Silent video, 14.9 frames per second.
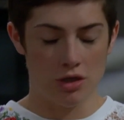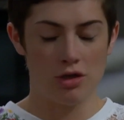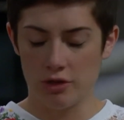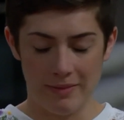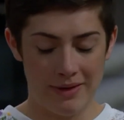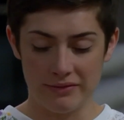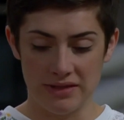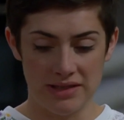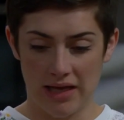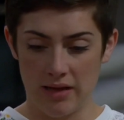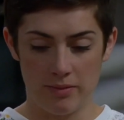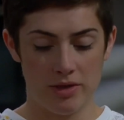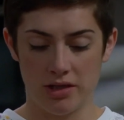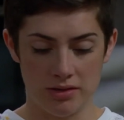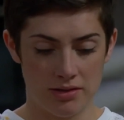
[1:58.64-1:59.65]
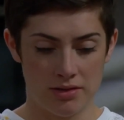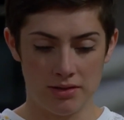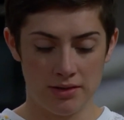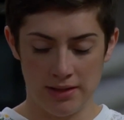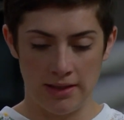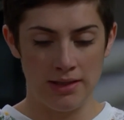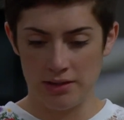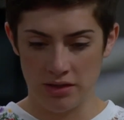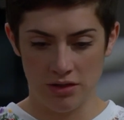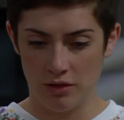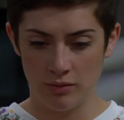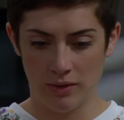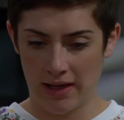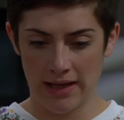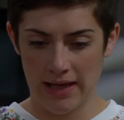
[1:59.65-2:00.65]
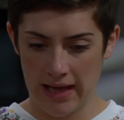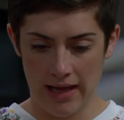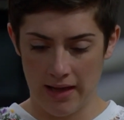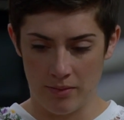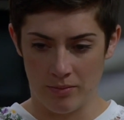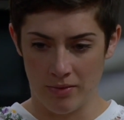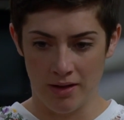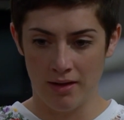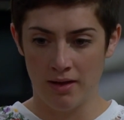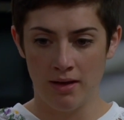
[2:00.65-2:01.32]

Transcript: going to come out and say it because you need to know why you hit him.